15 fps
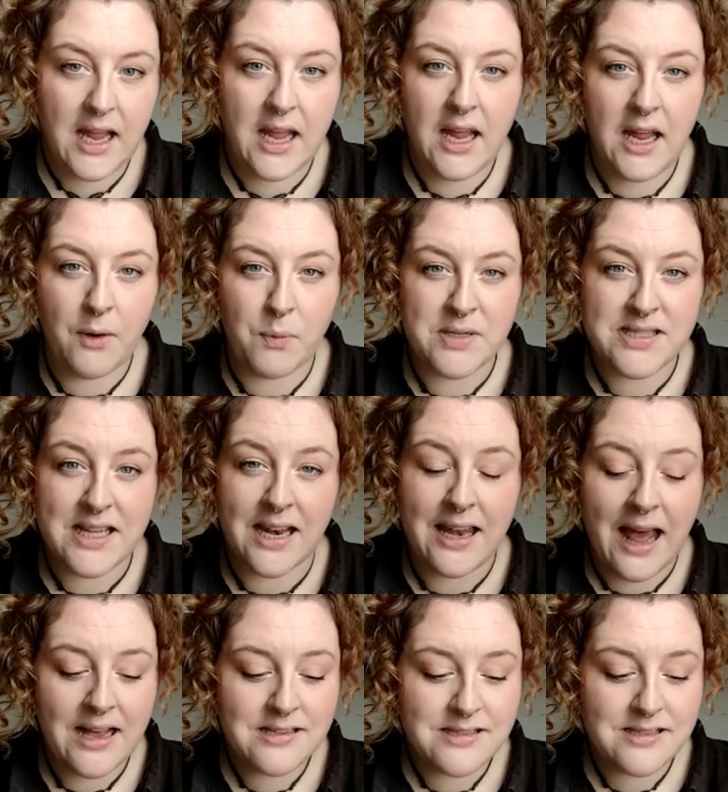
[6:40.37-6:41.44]
It was the
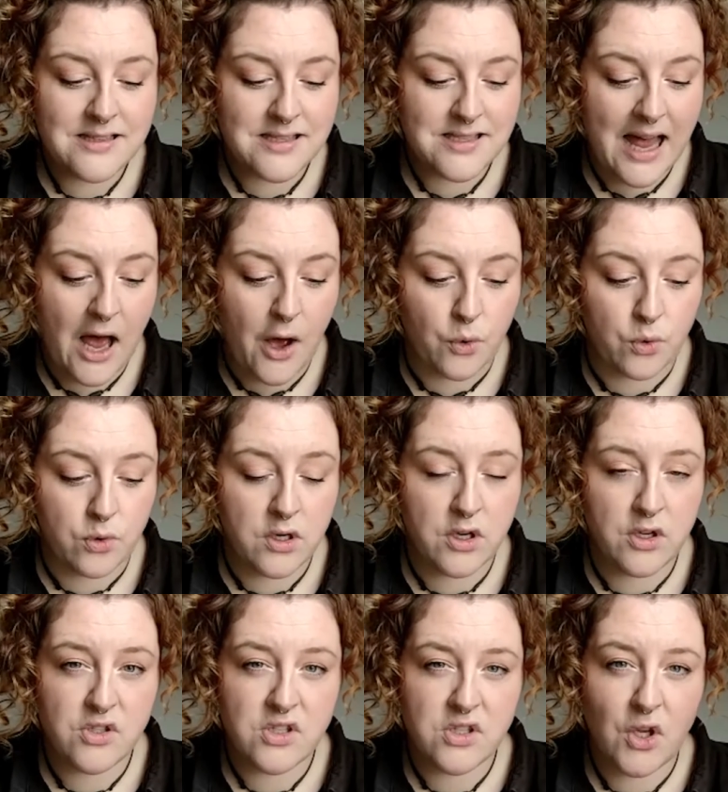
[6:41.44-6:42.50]
last sound
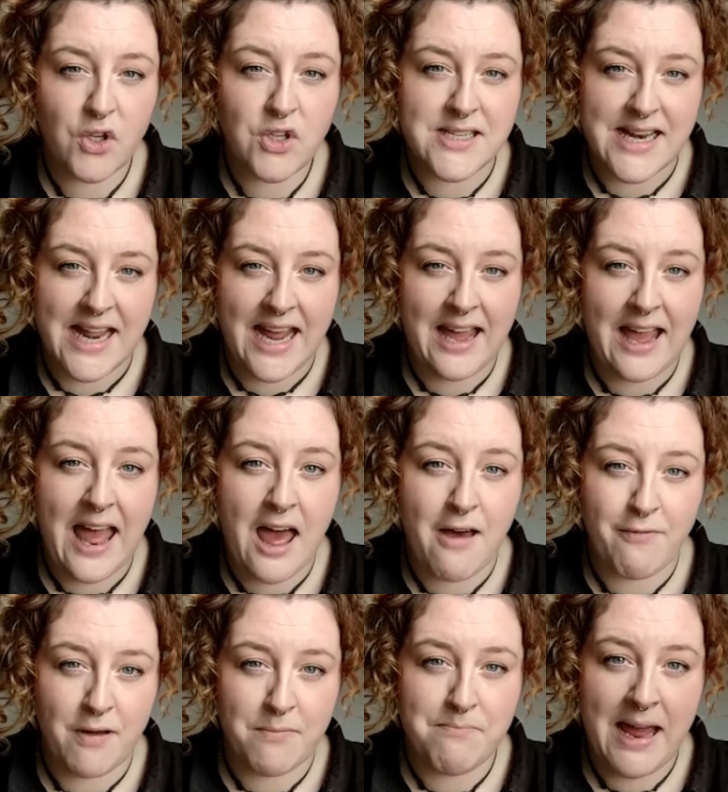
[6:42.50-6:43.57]
Sunday
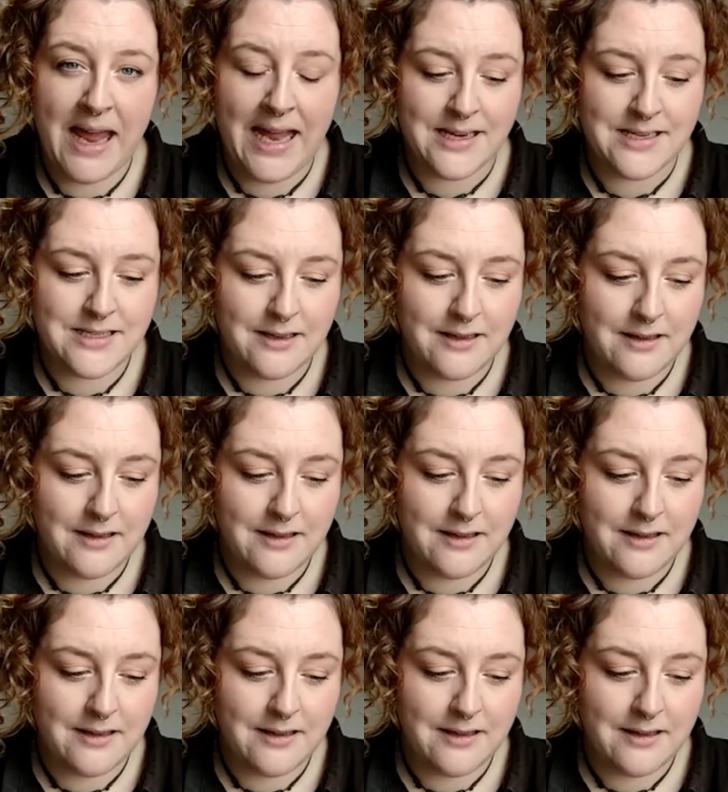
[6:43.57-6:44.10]
ever made.